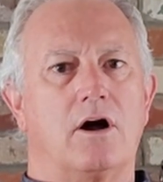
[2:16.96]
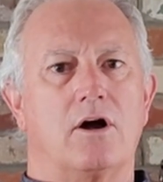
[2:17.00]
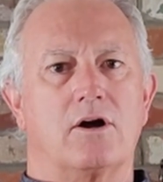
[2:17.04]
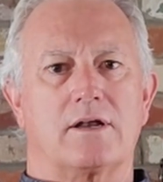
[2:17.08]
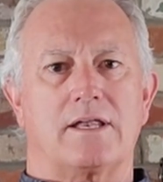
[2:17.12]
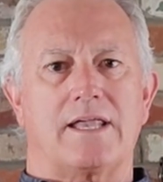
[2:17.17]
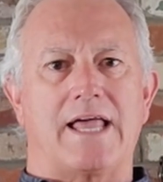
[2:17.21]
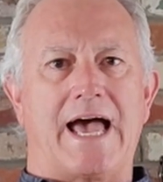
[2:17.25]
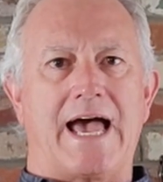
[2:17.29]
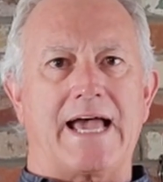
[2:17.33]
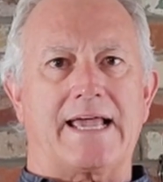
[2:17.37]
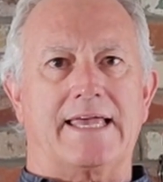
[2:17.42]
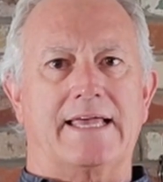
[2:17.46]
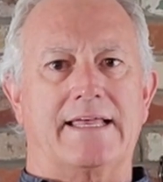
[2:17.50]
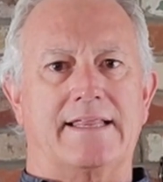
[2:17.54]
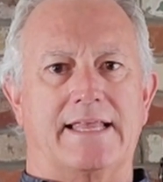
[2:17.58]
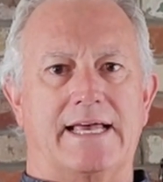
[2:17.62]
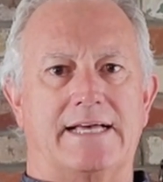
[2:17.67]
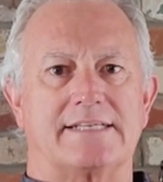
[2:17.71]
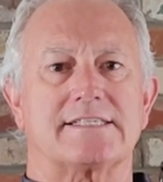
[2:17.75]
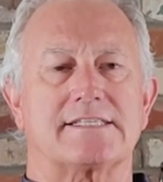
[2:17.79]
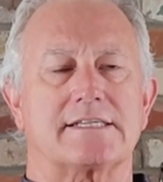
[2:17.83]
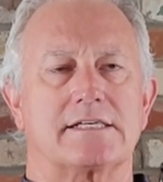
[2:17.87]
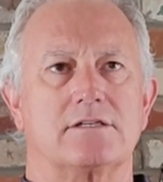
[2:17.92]
are
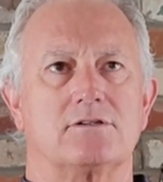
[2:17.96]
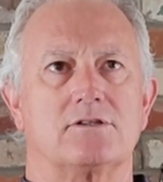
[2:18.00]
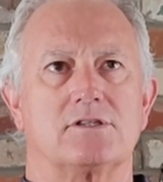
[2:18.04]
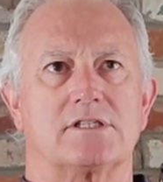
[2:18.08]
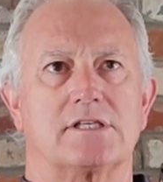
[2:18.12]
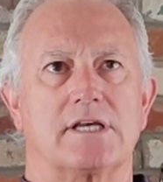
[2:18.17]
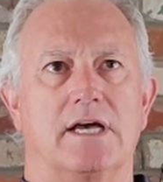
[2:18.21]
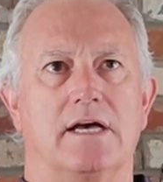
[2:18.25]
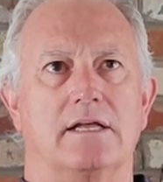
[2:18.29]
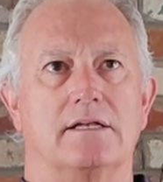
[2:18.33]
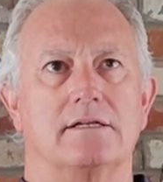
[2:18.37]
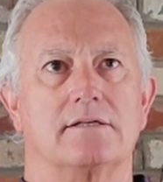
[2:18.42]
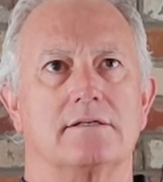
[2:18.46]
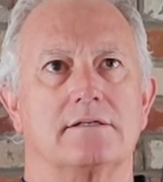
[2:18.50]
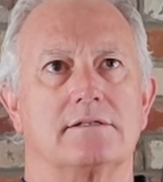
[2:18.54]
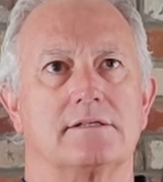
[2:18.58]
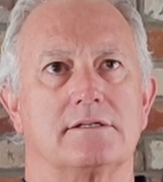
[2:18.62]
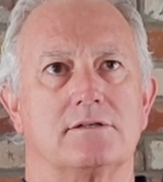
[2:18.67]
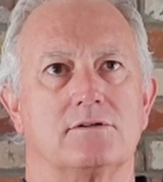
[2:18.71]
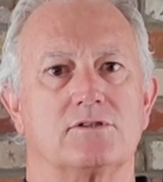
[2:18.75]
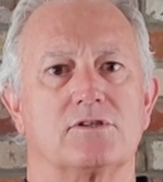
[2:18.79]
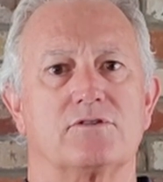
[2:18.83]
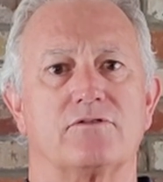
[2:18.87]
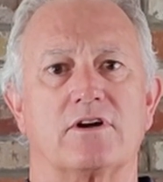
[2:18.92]
lacking that skill set.
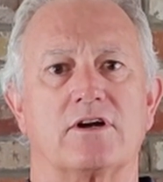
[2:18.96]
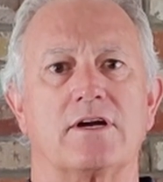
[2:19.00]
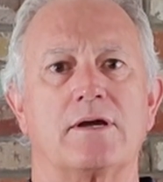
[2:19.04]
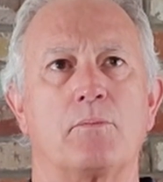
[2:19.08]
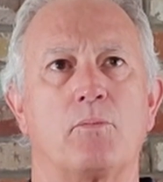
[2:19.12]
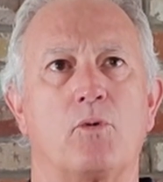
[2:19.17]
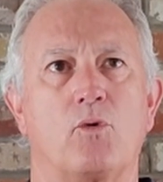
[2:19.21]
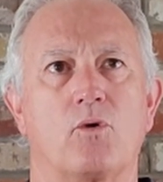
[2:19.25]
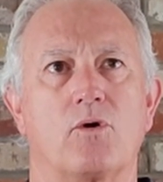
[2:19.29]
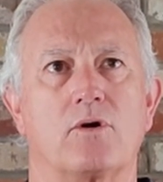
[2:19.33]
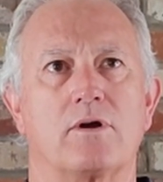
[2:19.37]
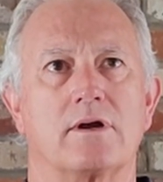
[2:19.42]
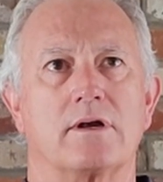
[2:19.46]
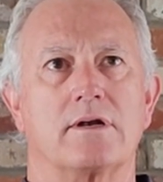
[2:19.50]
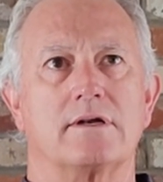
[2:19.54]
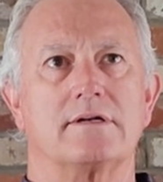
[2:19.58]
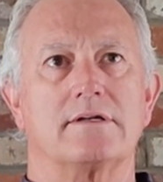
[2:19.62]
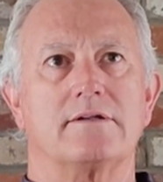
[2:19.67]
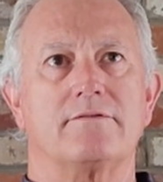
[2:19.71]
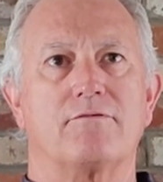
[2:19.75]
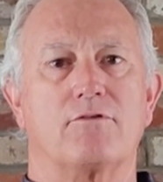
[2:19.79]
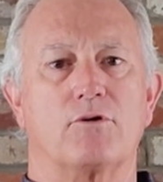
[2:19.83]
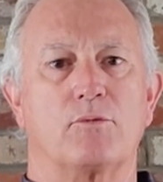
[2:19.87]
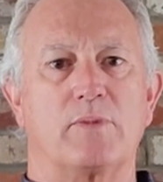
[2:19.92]
So it's very
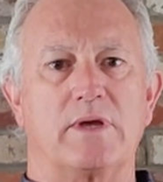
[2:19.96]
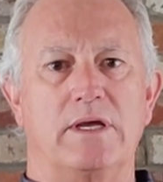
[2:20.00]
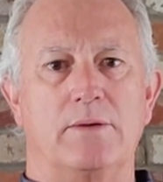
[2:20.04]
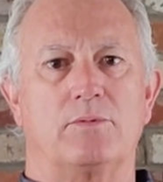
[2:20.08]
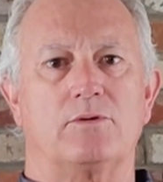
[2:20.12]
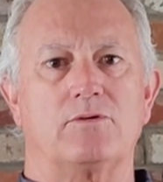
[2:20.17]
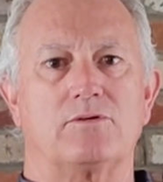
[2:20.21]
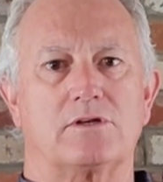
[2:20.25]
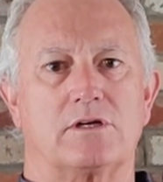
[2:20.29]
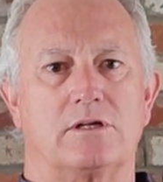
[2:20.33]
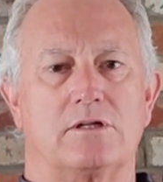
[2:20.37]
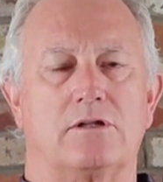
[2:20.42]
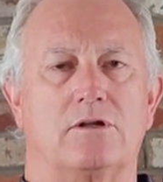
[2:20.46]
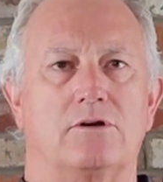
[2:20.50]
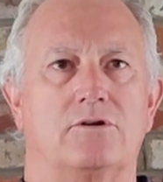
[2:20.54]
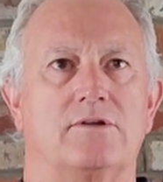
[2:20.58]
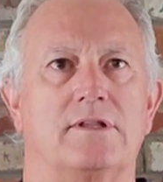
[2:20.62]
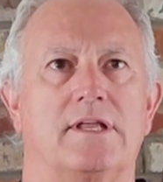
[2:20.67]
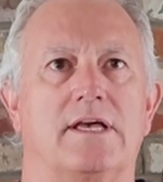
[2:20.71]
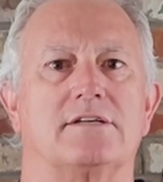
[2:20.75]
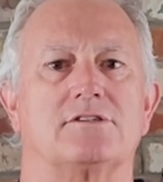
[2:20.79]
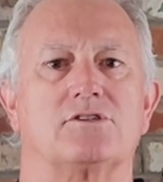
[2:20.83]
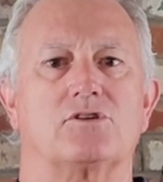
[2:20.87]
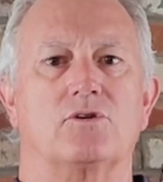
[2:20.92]
important for people to
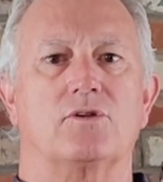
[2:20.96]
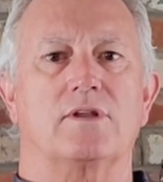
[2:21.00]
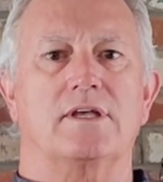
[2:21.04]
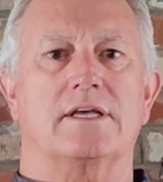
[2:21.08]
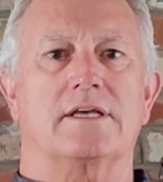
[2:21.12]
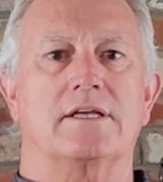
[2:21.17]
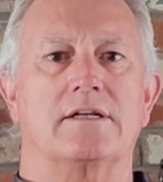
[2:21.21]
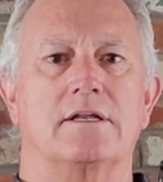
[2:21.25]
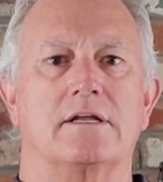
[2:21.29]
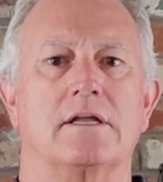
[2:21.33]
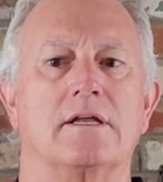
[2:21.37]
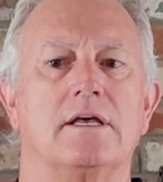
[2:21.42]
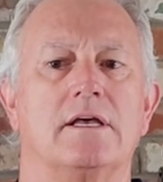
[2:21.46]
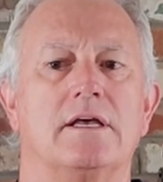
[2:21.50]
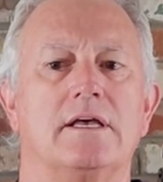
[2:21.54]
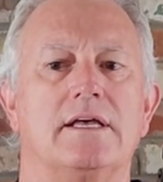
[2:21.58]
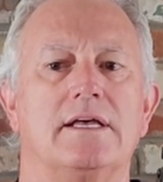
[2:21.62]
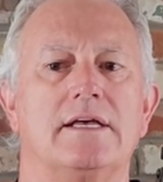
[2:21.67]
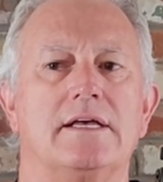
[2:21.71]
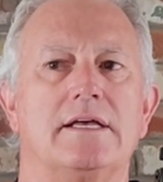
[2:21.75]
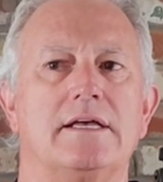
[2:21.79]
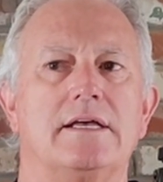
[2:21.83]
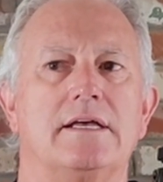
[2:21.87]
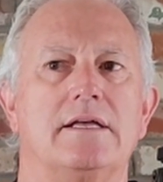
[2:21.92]
learn that so they can
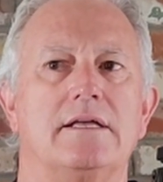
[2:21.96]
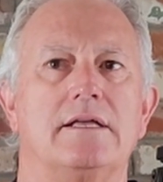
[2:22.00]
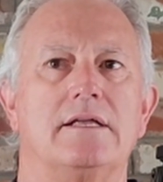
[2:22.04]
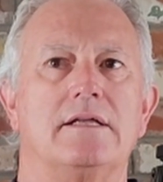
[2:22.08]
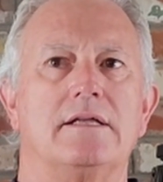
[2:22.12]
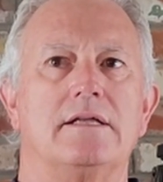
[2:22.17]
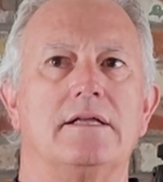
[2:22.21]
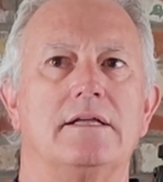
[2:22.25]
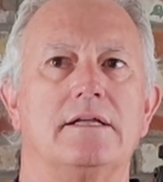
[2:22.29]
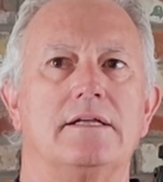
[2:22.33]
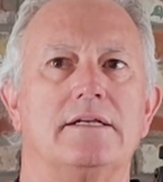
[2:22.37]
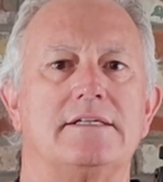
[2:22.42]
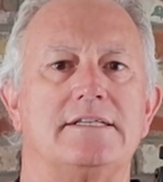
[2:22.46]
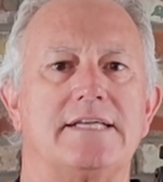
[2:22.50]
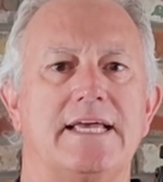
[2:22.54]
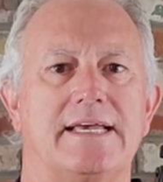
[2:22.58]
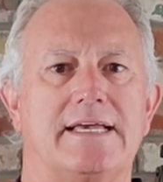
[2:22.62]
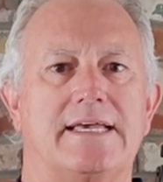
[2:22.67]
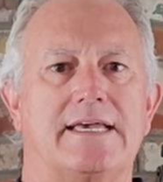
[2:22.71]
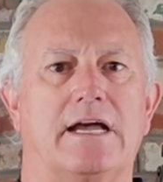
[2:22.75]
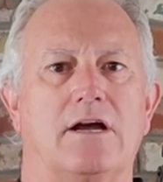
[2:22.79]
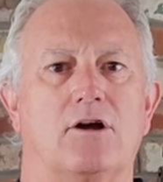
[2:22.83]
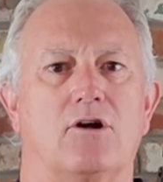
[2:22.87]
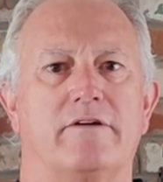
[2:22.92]

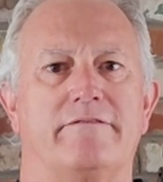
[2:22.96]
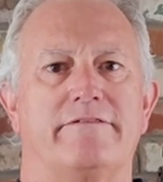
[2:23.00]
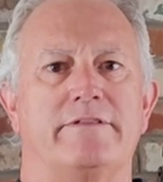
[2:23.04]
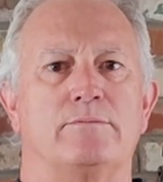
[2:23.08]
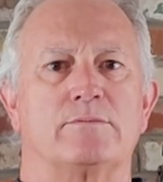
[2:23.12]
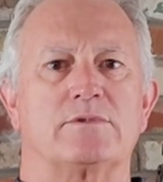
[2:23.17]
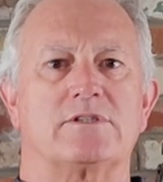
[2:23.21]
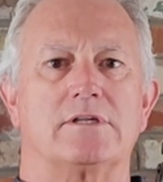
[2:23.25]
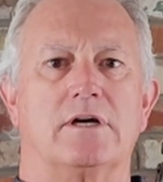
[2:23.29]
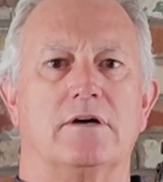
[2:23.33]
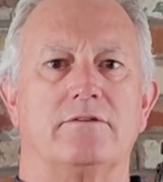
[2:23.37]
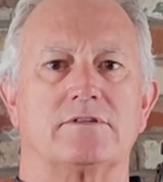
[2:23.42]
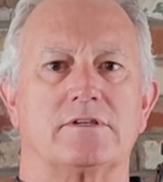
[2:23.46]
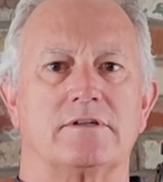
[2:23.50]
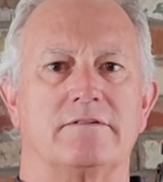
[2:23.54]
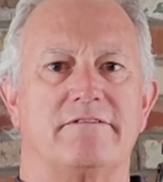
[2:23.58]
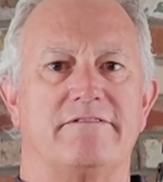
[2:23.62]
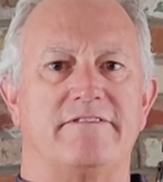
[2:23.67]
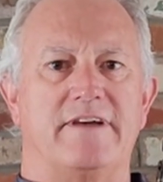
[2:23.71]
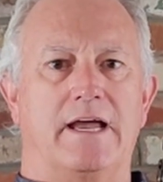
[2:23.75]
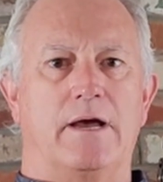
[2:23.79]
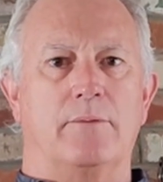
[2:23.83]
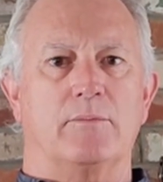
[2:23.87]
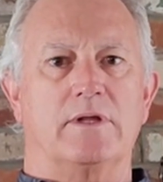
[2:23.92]
take care of themselves
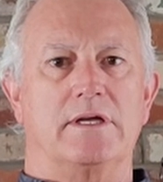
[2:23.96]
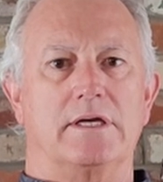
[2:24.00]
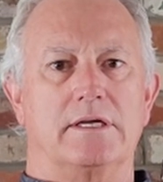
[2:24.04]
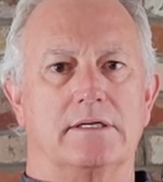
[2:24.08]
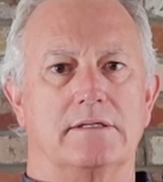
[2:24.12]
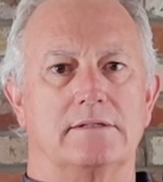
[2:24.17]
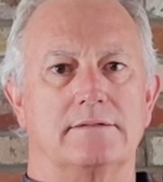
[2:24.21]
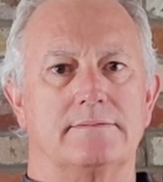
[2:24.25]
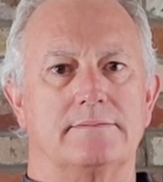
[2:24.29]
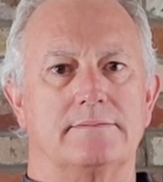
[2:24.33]
and family.